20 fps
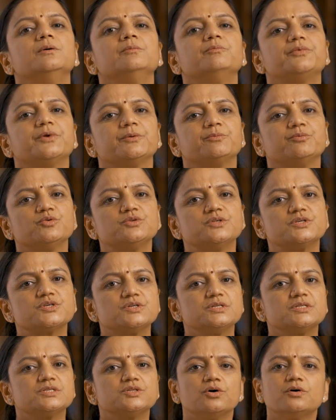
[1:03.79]

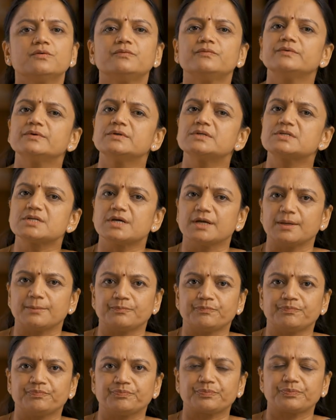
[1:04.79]
prepositions of time.
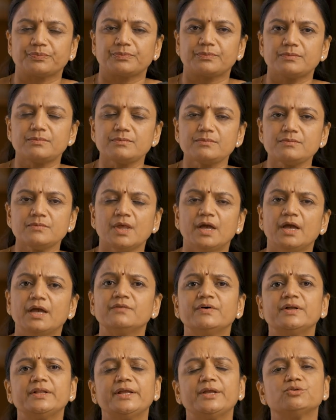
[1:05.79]
If
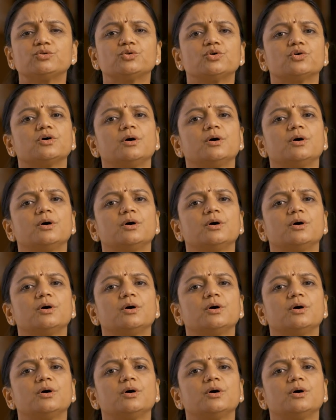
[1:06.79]
I need to talk